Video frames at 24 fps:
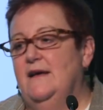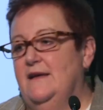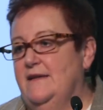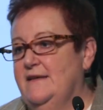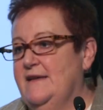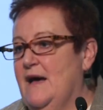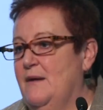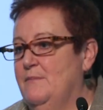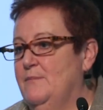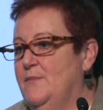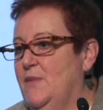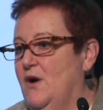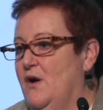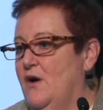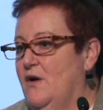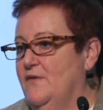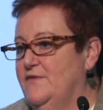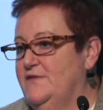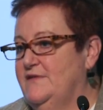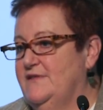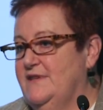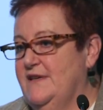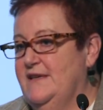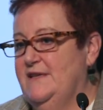number
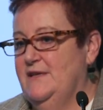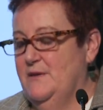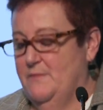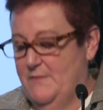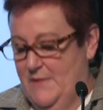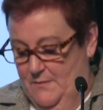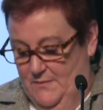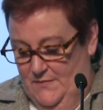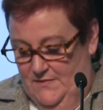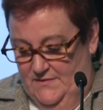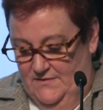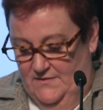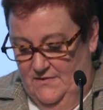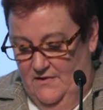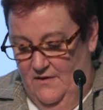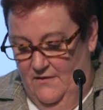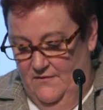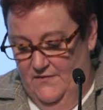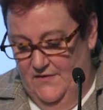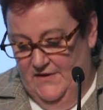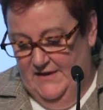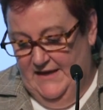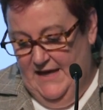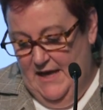of senior members
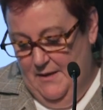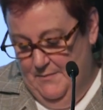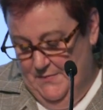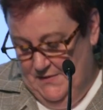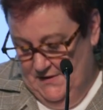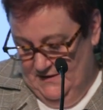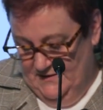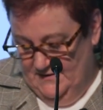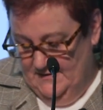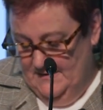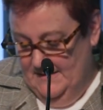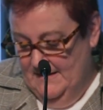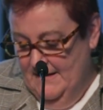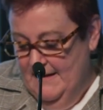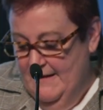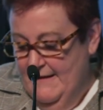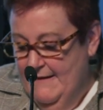of the Cabinet.